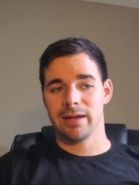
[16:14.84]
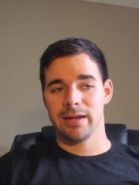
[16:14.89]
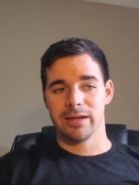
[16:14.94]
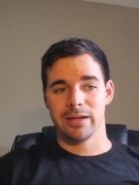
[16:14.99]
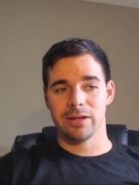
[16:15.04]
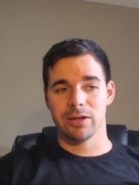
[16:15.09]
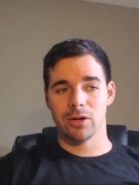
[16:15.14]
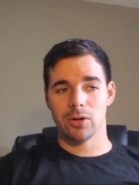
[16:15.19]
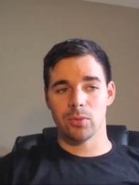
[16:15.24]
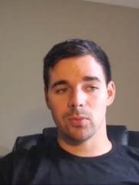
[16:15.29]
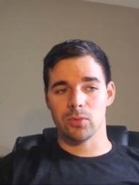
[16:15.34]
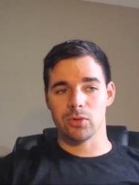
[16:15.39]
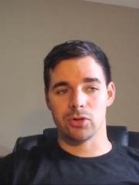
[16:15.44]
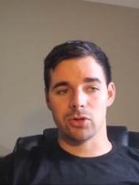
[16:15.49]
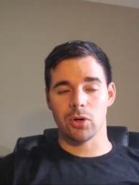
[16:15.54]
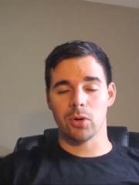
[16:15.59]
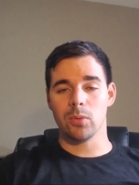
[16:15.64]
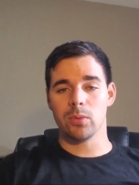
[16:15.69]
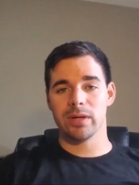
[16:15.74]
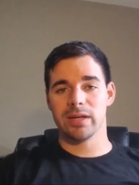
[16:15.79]

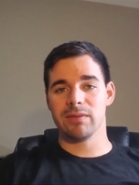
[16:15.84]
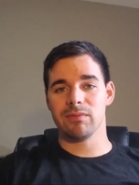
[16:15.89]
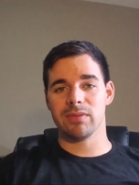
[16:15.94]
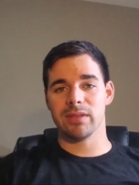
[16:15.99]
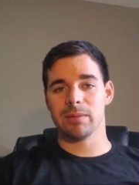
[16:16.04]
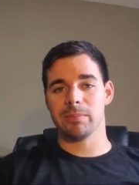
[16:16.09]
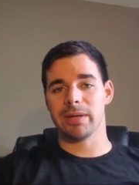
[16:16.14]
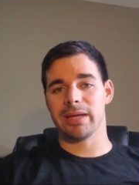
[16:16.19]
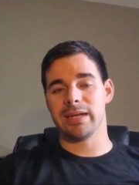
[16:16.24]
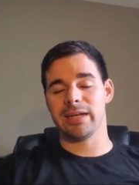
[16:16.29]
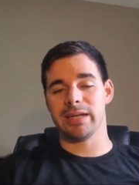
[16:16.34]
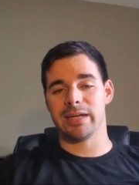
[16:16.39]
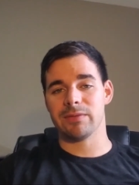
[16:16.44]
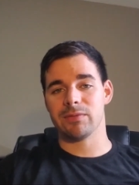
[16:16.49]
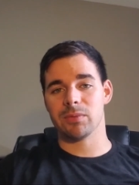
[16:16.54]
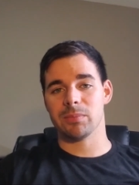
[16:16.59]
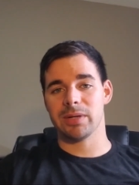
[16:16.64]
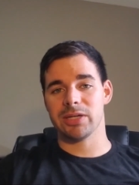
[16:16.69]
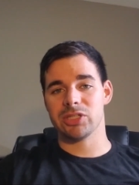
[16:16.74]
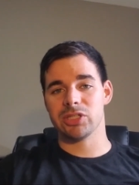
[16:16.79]
don't give them any
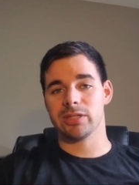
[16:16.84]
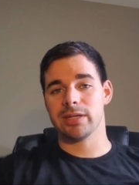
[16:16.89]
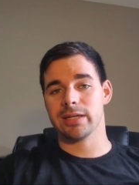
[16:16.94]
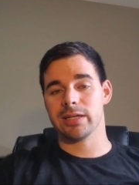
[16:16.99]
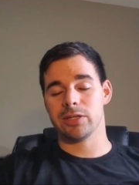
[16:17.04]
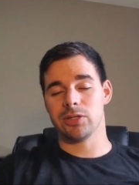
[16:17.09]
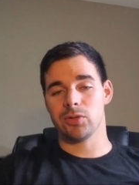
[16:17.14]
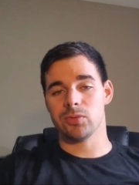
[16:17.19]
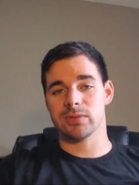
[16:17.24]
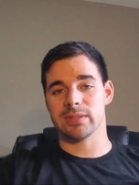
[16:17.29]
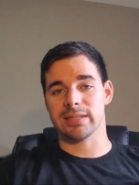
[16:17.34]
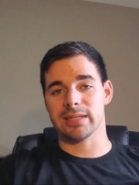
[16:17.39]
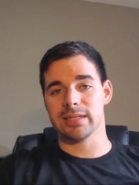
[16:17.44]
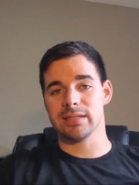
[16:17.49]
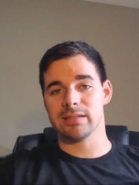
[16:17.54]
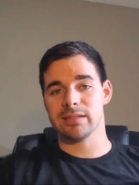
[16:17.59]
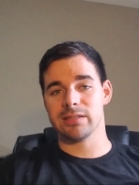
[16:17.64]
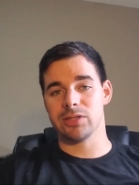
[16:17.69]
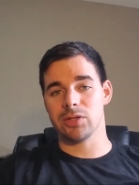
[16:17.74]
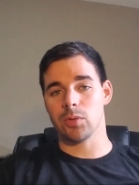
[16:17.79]
information they can use
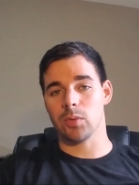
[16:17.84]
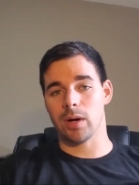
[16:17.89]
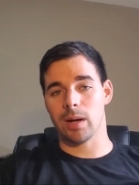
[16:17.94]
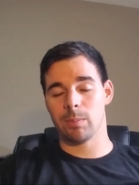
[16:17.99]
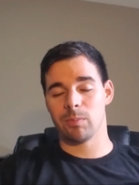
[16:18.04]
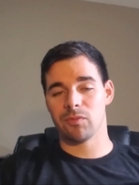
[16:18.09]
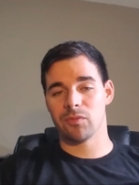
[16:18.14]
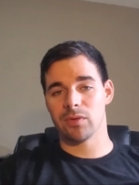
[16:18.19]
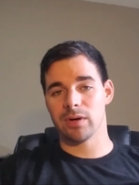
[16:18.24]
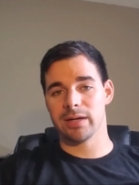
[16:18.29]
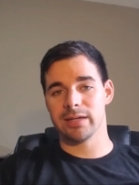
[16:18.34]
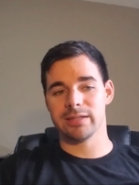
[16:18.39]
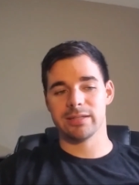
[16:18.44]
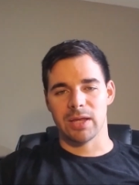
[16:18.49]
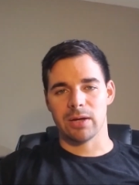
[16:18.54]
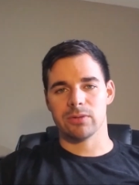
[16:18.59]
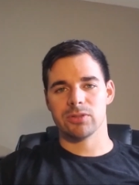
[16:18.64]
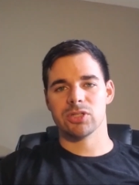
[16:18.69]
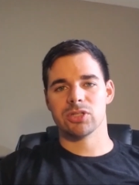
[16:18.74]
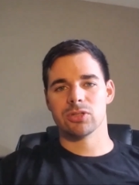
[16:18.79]
against you up front.
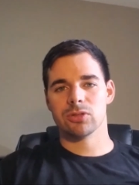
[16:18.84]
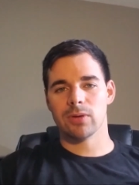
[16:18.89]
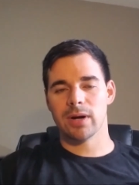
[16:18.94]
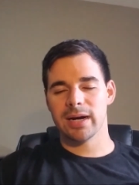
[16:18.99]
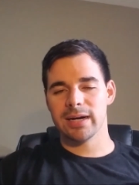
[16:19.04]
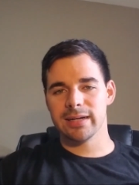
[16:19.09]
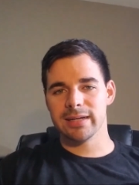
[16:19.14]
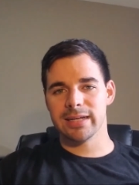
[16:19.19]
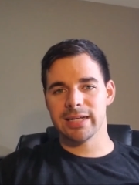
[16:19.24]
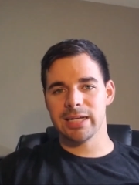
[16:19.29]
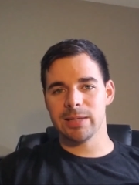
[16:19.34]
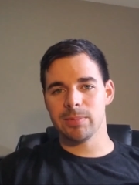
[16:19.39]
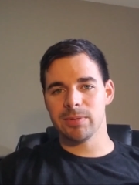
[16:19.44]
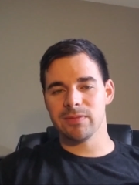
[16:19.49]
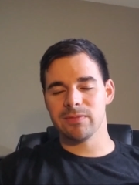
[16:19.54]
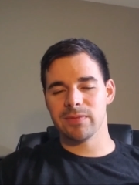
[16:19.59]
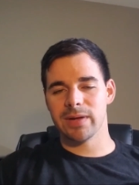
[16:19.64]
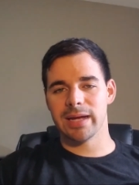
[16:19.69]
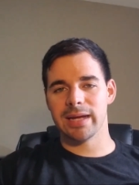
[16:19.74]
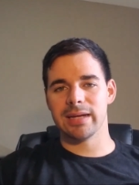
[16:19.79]
Just try to keep it
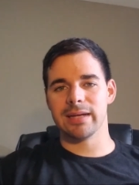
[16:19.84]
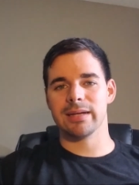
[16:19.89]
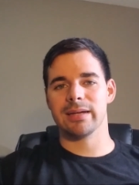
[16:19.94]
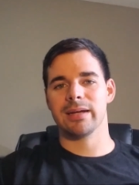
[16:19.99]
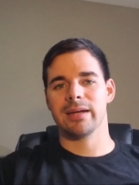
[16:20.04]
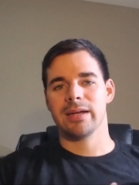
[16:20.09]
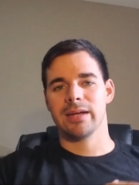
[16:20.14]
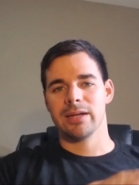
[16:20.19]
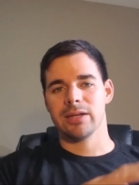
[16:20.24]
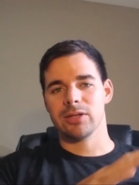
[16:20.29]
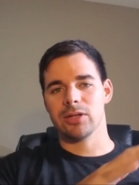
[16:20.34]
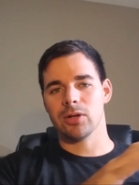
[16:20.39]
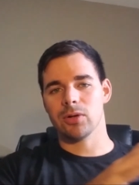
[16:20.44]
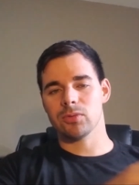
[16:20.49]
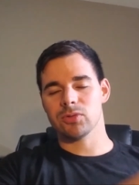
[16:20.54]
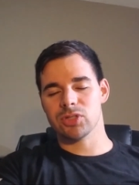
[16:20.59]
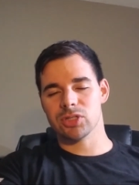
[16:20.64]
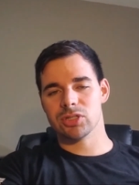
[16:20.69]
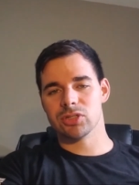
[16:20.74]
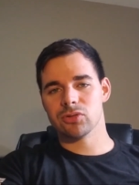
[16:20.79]
vague.
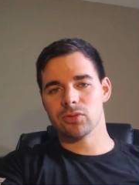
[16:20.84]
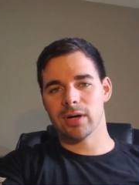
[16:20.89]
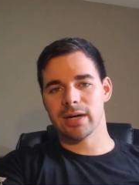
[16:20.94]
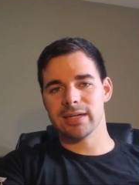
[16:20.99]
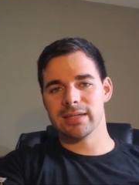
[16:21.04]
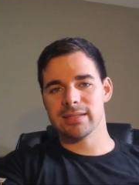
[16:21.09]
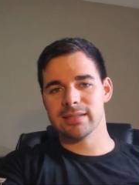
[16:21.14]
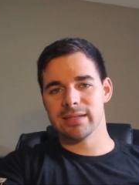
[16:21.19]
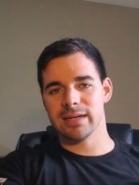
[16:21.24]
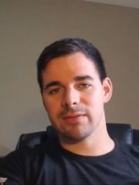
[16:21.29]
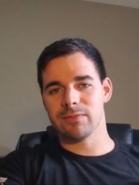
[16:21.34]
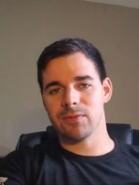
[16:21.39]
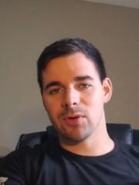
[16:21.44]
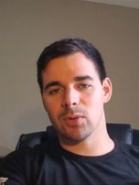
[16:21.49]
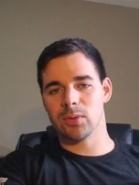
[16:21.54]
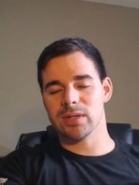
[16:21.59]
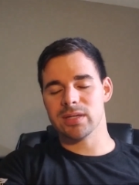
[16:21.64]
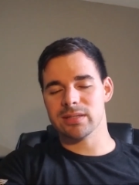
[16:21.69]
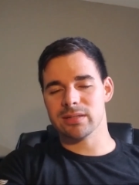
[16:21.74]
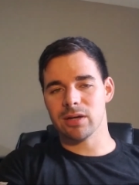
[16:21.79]
Just try to stay
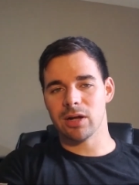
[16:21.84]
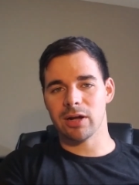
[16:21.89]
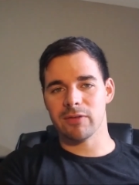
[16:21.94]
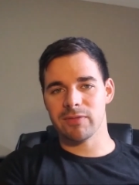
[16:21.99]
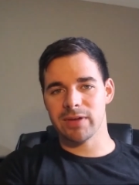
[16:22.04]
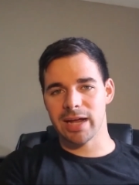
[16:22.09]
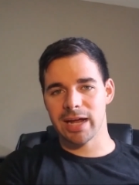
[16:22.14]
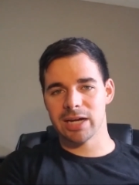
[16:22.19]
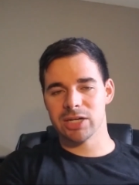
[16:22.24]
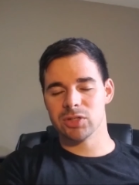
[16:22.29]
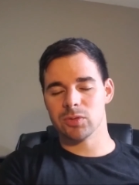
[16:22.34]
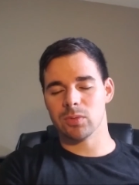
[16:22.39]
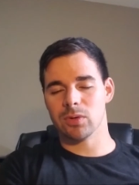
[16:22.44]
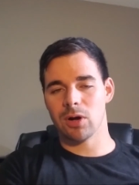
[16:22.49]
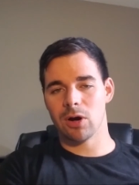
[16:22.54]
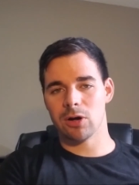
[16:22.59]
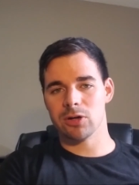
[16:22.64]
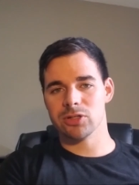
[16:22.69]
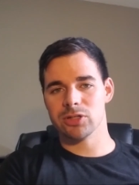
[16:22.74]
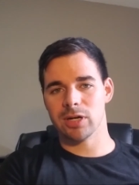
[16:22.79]
focused on the actual
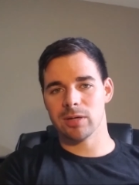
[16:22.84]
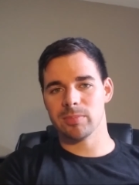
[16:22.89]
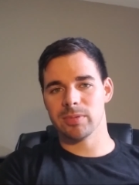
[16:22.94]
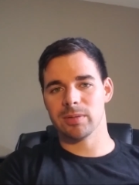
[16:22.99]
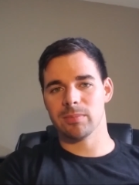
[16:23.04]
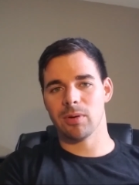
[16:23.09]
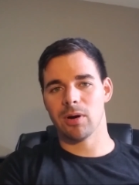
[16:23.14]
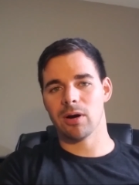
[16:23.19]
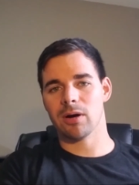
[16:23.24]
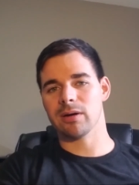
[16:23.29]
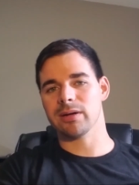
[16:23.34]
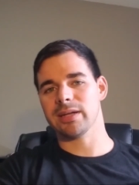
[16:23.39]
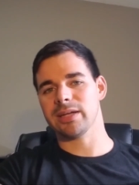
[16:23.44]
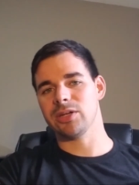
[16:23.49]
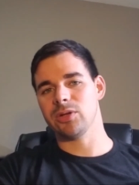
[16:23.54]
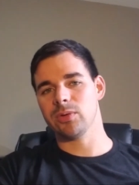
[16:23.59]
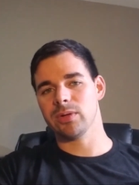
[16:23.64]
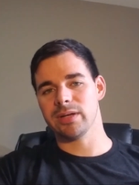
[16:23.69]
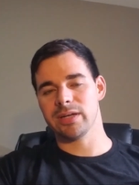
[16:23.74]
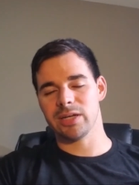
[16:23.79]
car shopping part, and you
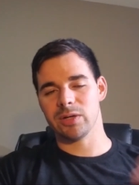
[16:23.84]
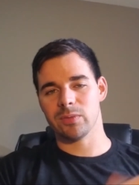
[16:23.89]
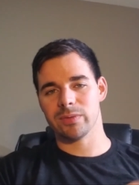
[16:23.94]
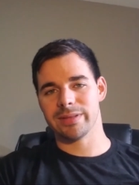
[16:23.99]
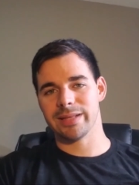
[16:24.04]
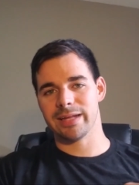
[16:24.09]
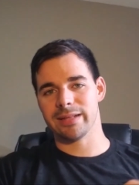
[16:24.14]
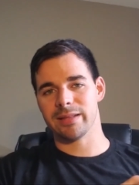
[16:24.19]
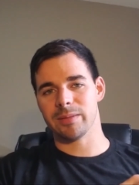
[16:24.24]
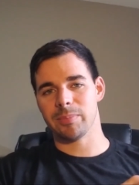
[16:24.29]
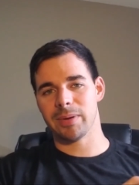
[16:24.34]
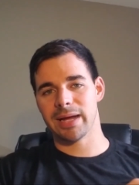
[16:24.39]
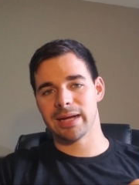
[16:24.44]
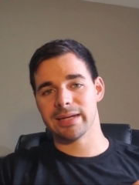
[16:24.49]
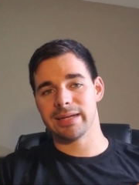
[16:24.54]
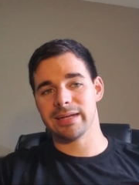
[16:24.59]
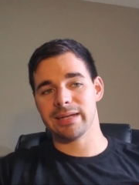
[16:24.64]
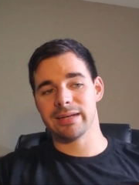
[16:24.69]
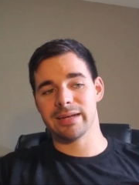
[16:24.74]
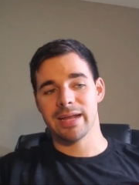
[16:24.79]
can deal with that at the back
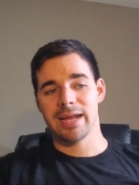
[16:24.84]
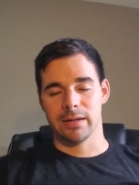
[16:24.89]
end.